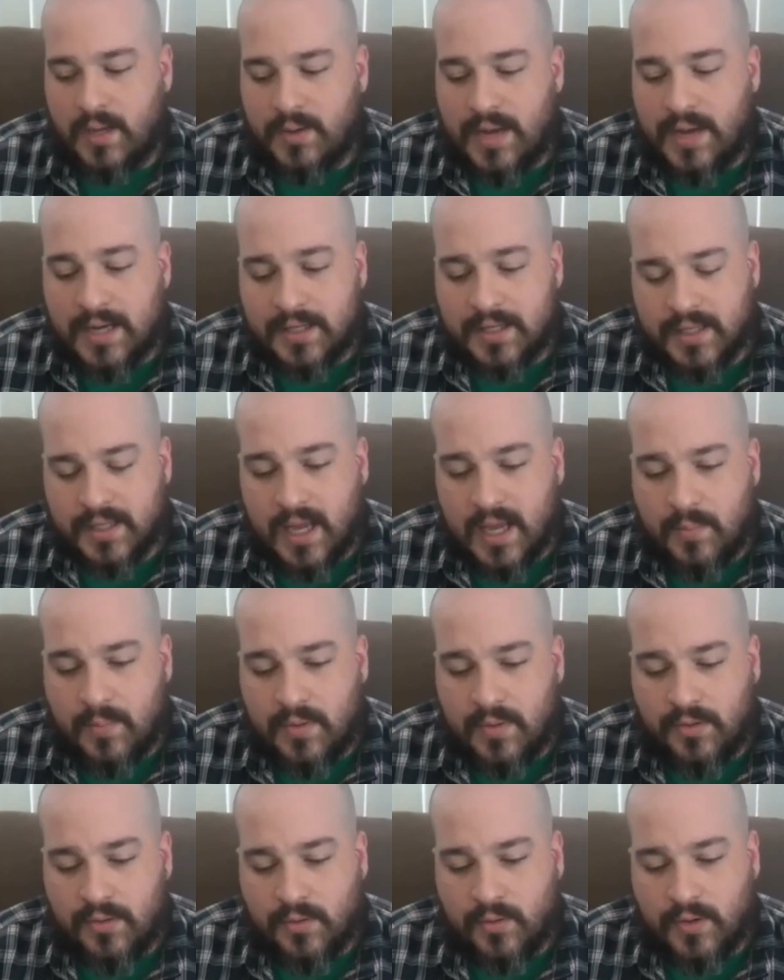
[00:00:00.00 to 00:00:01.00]
actually
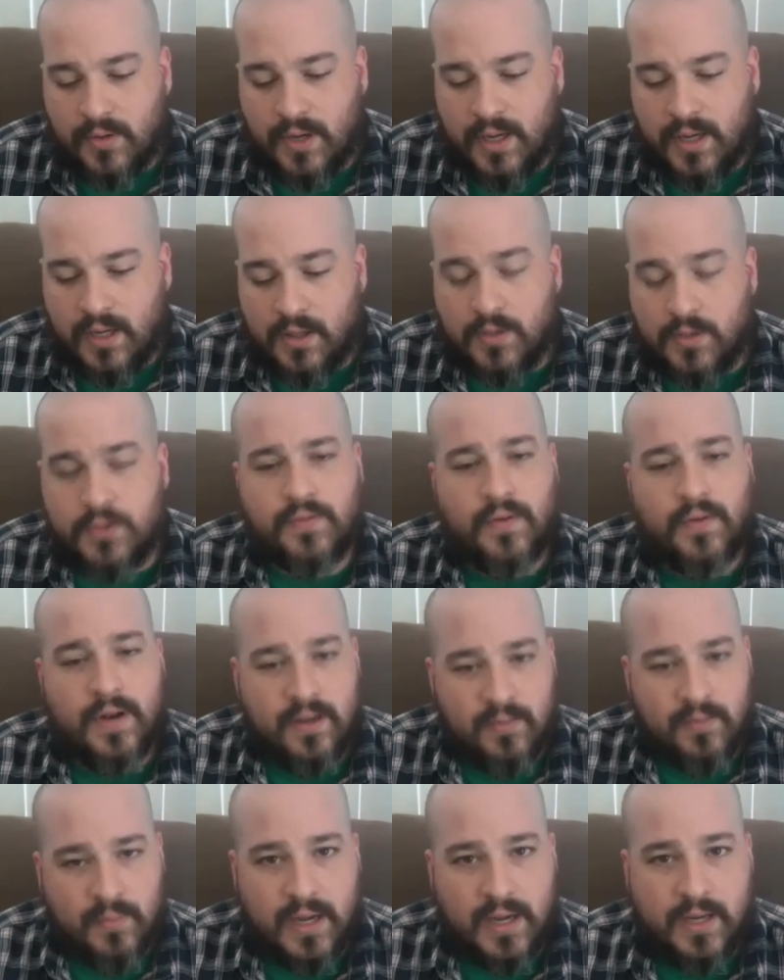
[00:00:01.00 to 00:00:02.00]
happened through a close
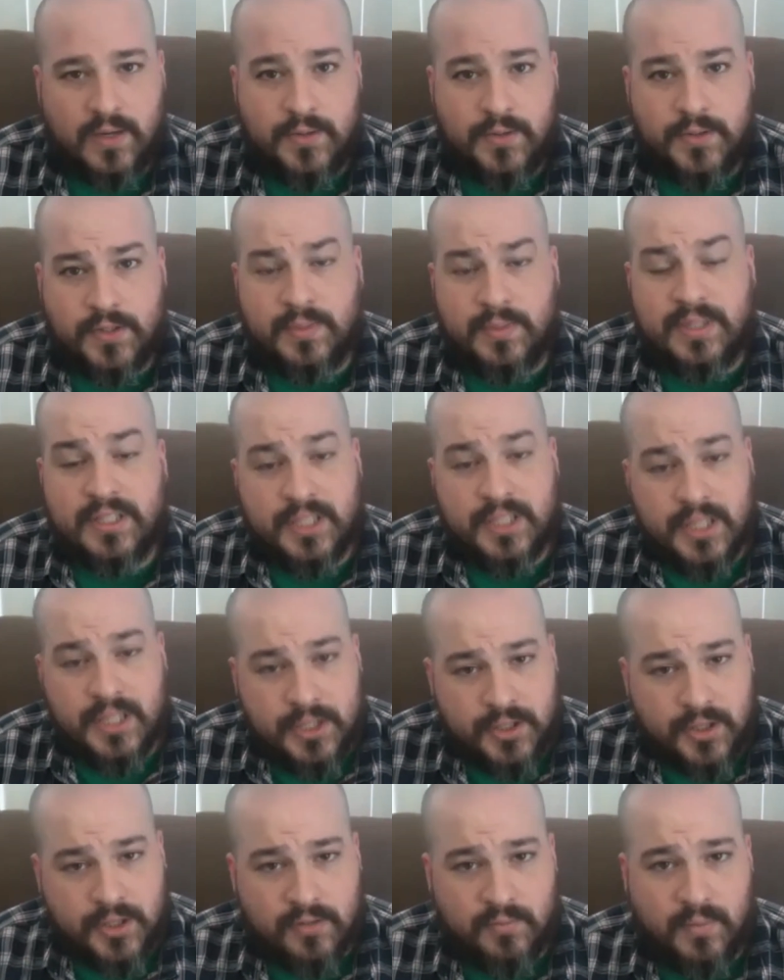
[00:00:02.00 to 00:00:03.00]
friend of mine who used to be a
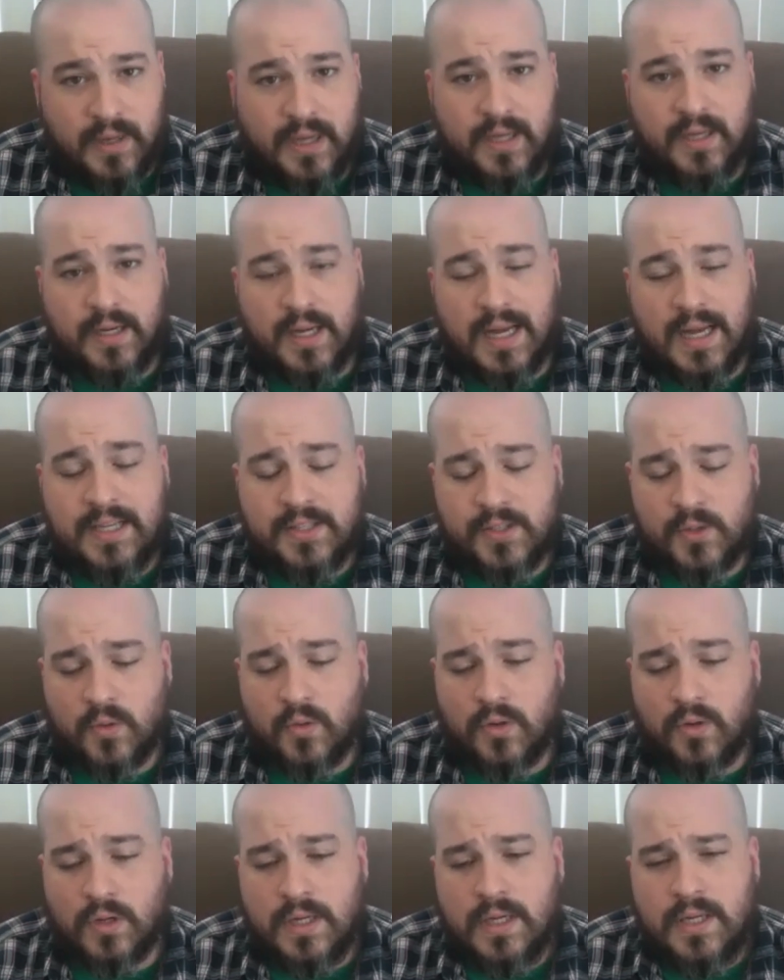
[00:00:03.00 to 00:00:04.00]
teacher of mine in high
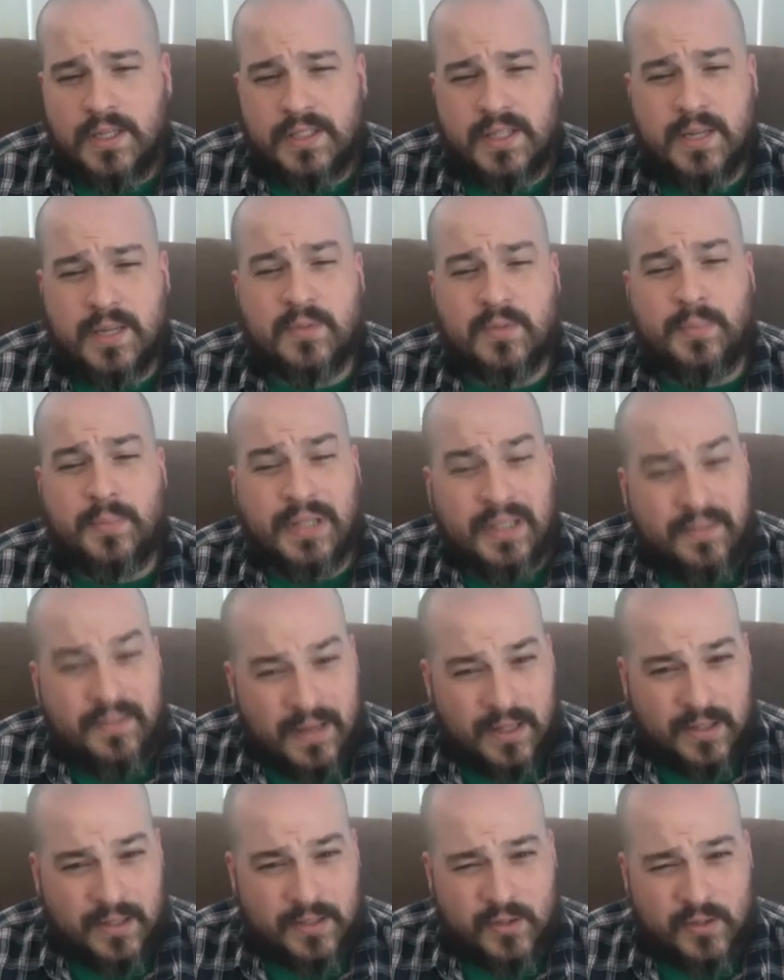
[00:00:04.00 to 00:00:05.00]
school. His name's Billy
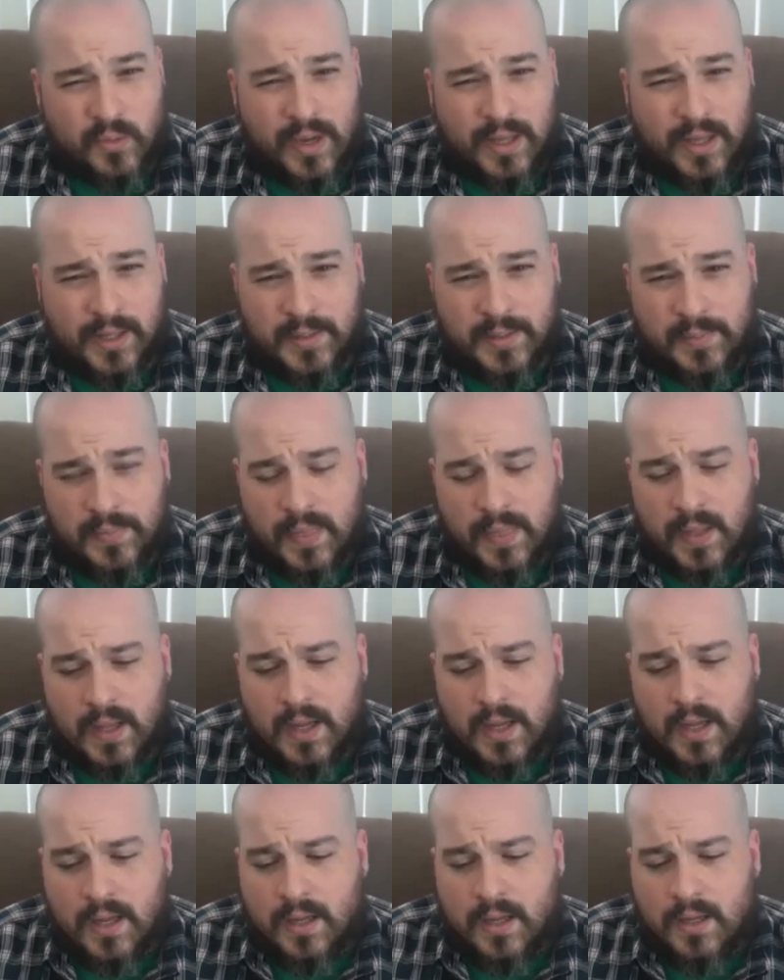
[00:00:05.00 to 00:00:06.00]
Valenzuela.
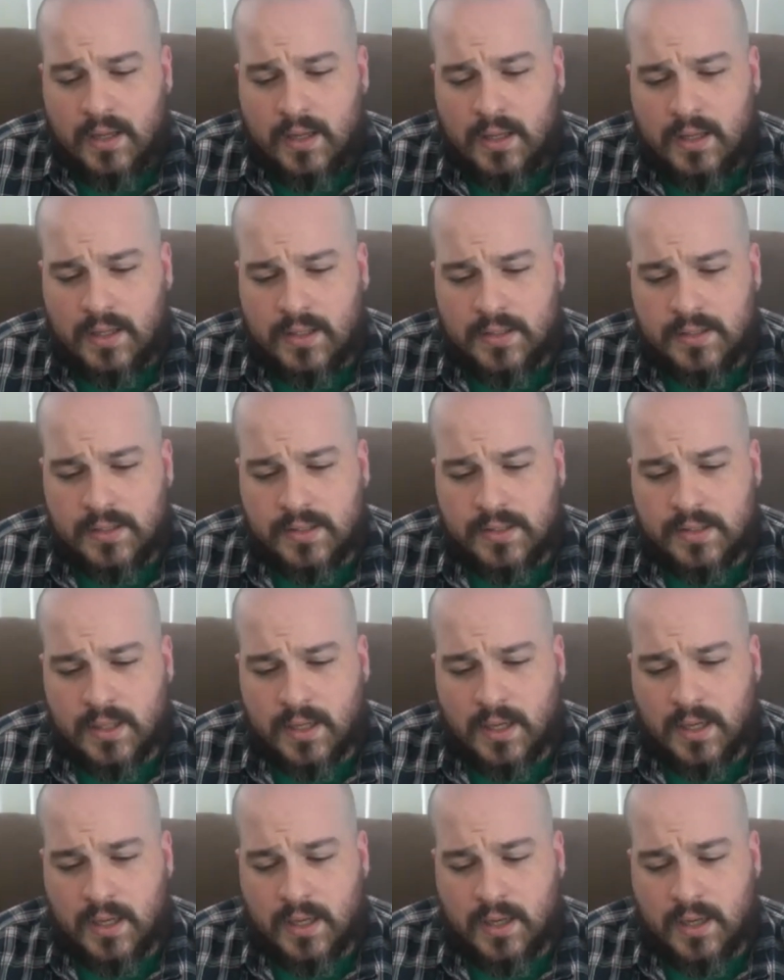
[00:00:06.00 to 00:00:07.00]
His
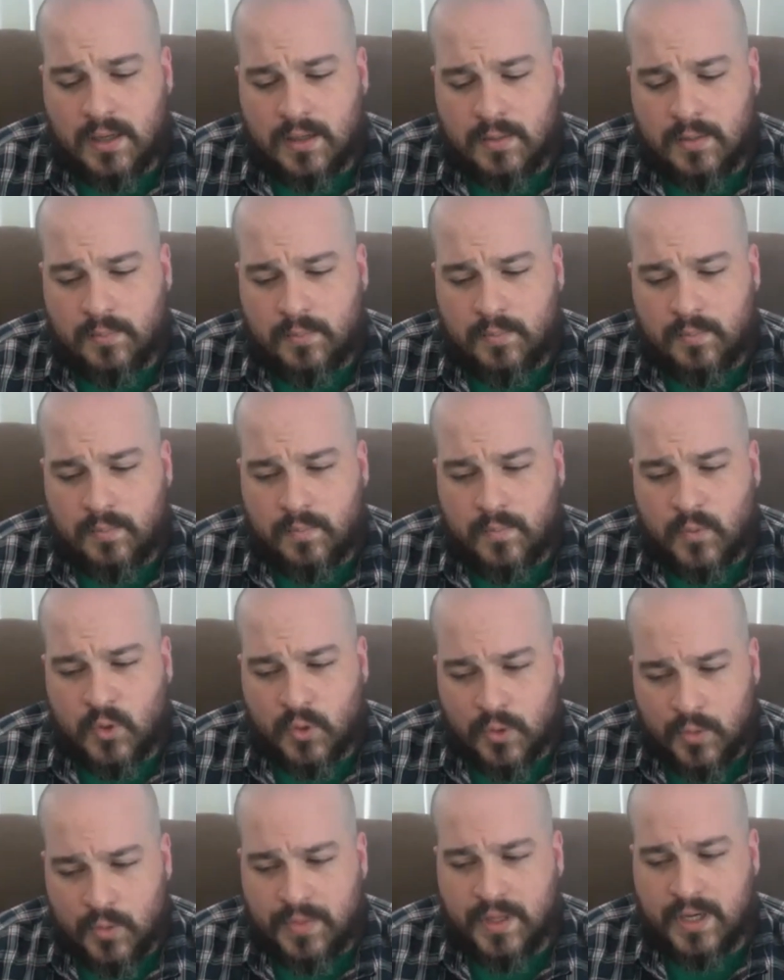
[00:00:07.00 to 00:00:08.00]

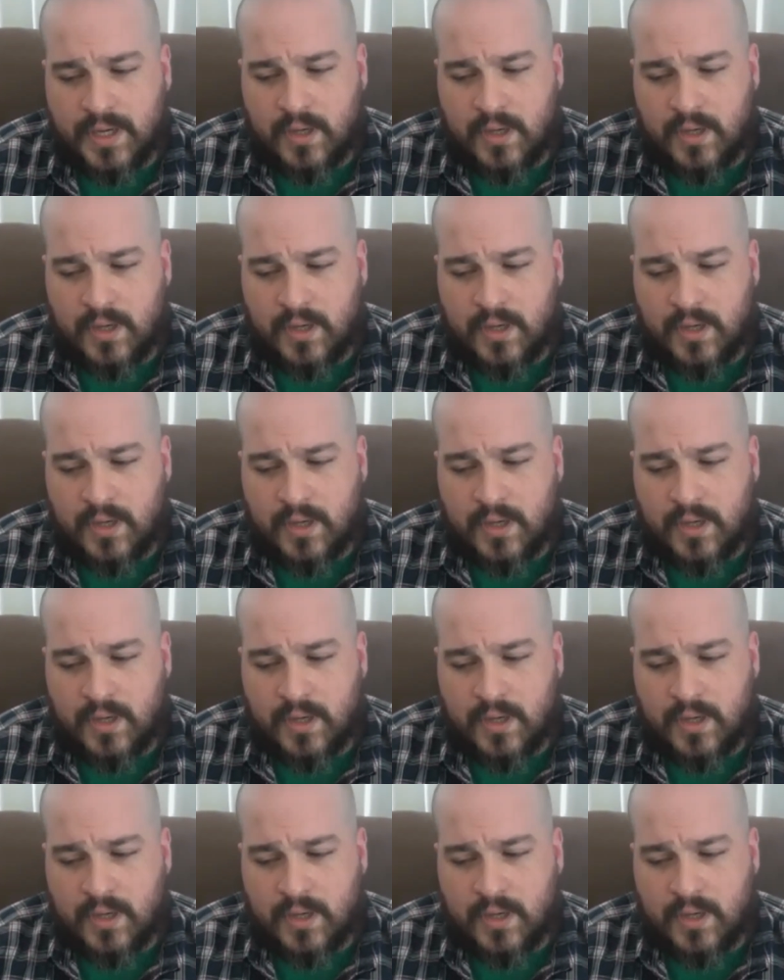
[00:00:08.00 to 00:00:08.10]
group that he